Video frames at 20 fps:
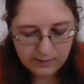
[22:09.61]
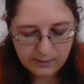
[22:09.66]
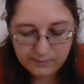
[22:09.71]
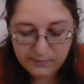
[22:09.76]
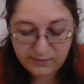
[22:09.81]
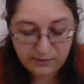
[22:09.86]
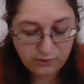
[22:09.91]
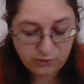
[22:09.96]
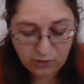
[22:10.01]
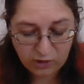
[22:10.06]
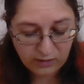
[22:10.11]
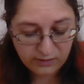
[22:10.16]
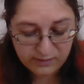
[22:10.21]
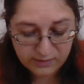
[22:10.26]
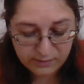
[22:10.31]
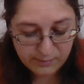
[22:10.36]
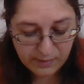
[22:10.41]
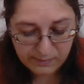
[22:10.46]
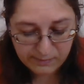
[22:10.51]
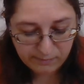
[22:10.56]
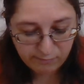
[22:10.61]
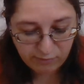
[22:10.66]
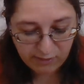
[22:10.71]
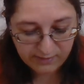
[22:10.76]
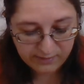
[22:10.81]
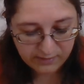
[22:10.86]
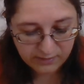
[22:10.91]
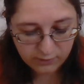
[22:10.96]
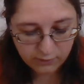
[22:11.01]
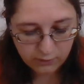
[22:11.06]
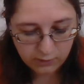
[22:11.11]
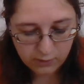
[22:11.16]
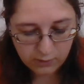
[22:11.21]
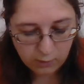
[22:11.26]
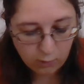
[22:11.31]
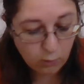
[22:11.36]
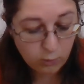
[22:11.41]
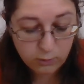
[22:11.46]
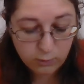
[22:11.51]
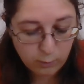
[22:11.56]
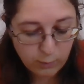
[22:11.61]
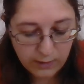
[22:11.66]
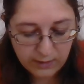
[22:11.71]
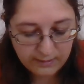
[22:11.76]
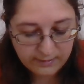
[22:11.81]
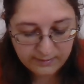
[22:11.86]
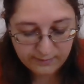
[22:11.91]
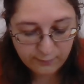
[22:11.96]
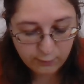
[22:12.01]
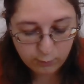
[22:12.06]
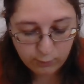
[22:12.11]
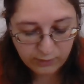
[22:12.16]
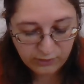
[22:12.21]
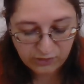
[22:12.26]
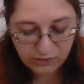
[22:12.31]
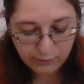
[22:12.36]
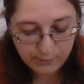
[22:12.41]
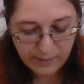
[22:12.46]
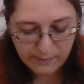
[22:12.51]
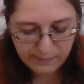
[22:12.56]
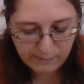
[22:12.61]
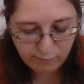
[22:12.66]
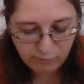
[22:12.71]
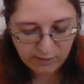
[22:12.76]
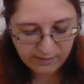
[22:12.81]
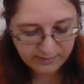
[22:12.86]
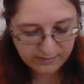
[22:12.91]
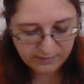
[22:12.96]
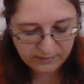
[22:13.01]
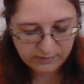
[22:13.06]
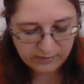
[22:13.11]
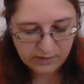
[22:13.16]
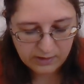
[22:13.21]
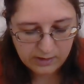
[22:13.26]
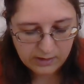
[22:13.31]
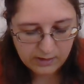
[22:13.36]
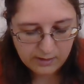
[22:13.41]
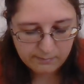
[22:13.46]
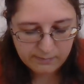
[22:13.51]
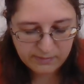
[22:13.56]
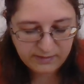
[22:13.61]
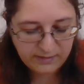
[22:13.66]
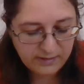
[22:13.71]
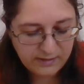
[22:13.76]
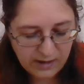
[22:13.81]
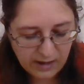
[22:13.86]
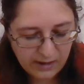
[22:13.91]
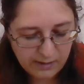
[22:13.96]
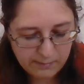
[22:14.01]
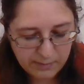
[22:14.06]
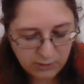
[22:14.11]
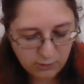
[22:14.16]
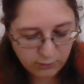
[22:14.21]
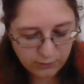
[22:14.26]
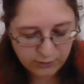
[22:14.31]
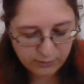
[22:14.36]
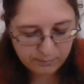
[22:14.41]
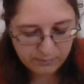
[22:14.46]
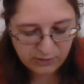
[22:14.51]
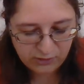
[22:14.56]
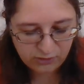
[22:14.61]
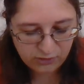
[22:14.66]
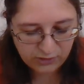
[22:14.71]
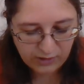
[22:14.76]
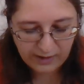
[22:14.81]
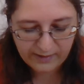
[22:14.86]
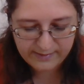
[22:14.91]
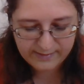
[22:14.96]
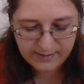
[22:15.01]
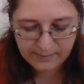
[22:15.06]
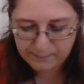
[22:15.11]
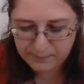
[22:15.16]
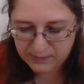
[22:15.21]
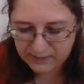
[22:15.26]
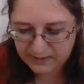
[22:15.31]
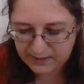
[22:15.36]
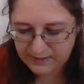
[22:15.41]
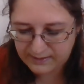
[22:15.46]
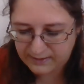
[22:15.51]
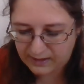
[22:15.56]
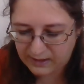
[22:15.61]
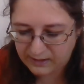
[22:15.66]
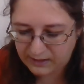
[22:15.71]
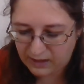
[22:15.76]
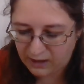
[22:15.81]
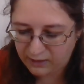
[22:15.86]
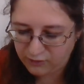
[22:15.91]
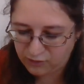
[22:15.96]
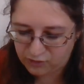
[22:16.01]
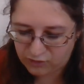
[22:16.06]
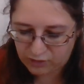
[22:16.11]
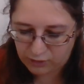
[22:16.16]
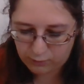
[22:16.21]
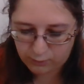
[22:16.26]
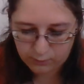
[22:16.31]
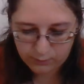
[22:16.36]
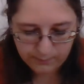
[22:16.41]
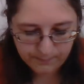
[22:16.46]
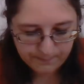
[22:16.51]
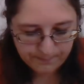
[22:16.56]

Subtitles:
Mrs. Charlton may be present. All the world, if you wish it, may be present. But deny me not admission. I supplicate, I conjure you.